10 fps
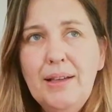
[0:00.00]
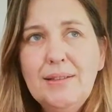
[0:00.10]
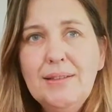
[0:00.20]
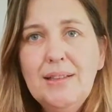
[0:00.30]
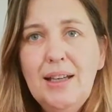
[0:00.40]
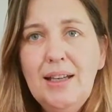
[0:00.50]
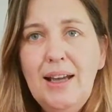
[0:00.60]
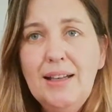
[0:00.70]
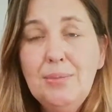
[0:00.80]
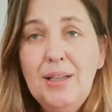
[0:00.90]
But
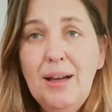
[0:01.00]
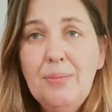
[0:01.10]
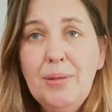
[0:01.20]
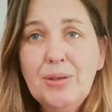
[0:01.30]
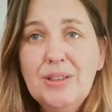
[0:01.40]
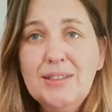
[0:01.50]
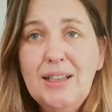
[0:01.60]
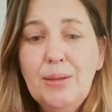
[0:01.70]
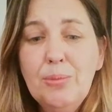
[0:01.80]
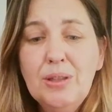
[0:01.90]
it has to be done because I
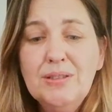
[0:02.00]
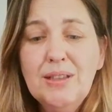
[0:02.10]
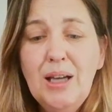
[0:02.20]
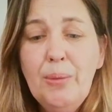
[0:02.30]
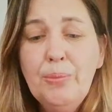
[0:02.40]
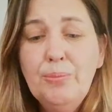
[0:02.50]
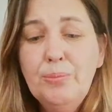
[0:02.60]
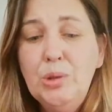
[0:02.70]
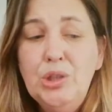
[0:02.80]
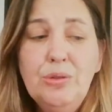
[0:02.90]
said I
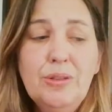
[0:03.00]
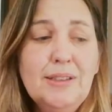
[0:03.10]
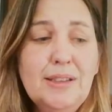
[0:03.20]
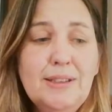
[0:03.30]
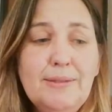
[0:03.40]
would do it,